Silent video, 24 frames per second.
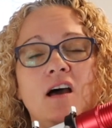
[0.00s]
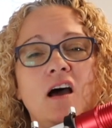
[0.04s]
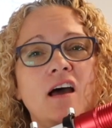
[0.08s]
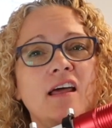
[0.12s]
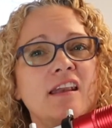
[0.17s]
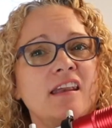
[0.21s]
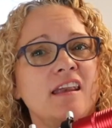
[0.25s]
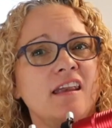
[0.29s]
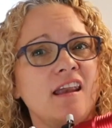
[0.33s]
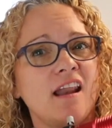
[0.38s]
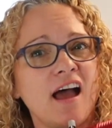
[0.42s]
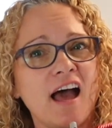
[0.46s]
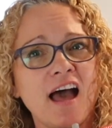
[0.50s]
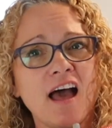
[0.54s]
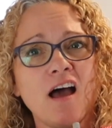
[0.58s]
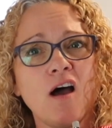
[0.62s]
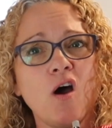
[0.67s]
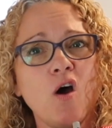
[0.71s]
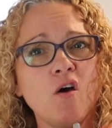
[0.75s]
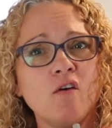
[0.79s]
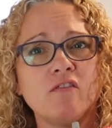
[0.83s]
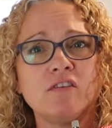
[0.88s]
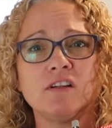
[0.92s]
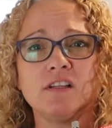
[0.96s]
not
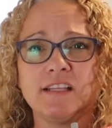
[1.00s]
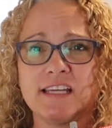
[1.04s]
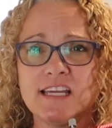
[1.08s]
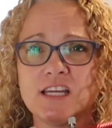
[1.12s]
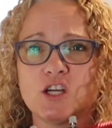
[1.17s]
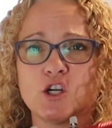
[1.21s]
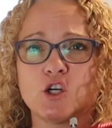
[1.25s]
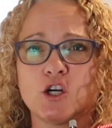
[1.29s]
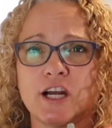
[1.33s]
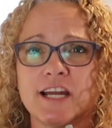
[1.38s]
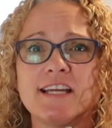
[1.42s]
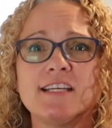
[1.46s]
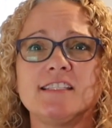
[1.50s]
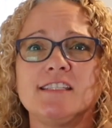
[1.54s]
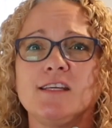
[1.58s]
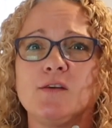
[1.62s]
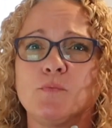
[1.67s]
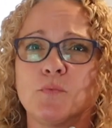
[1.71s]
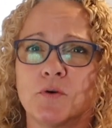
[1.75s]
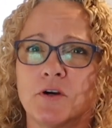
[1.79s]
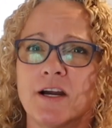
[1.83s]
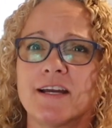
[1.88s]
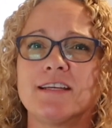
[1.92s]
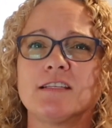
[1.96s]
overly crazy
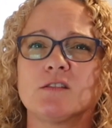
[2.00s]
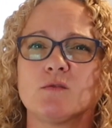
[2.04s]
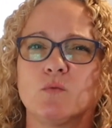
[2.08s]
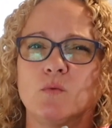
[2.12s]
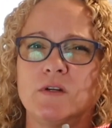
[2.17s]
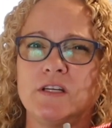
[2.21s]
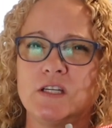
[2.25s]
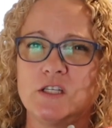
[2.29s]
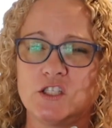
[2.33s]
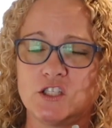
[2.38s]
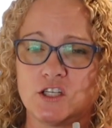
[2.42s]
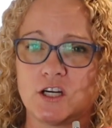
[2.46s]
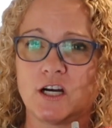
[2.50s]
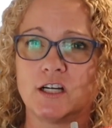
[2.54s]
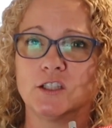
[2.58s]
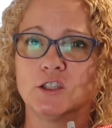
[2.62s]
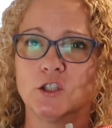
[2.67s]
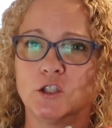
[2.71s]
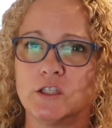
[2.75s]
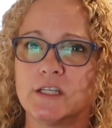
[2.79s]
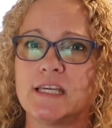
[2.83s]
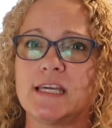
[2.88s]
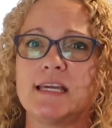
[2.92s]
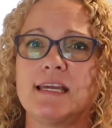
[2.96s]
price when you
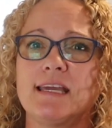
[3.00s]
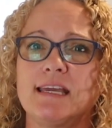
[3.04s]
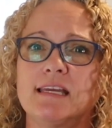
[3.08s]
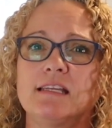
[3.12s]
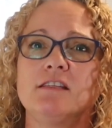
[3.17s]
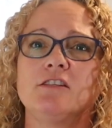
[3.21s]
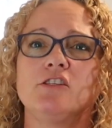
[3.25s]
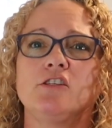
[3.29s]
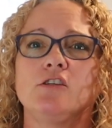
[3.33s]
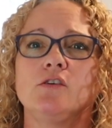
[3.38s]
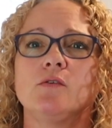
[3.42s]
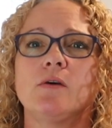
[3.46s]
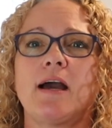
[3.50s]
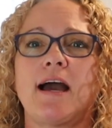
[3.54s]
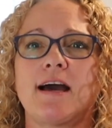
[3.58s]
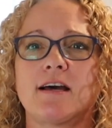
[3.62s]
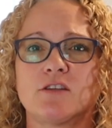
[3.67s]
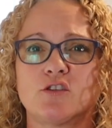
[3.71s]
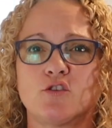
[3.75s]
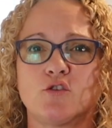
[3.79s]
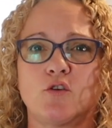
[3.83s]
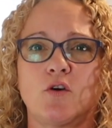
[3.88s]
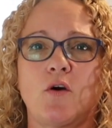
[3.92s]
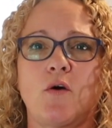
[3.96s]
start looking into
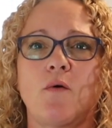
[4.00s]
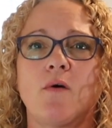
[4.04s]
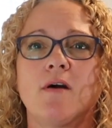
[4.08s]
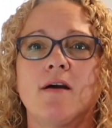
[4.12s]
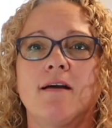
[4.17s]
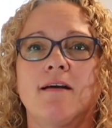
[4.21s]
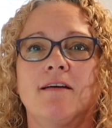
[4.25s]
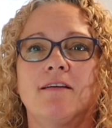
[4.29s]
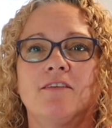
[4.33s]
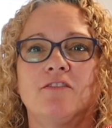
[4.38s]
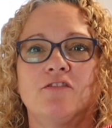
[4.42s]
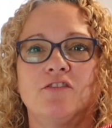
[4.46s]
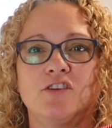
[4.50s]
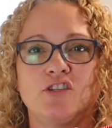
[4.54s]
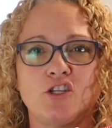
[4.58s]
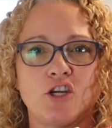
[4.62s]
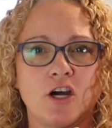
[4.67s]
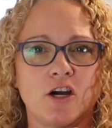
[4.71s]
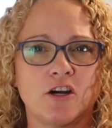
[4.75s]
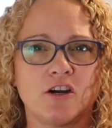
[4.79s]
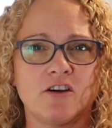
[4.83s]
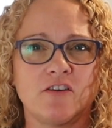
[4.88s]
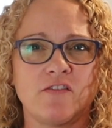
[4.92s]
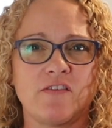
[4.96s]
astro
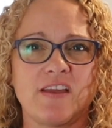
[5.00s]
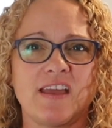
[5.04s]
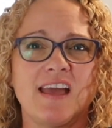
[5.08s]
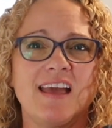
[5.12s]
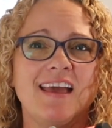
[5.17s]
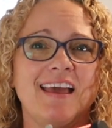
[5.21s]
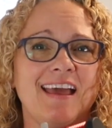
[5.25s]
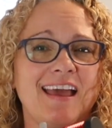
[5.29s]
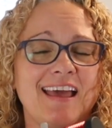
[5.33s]
photography.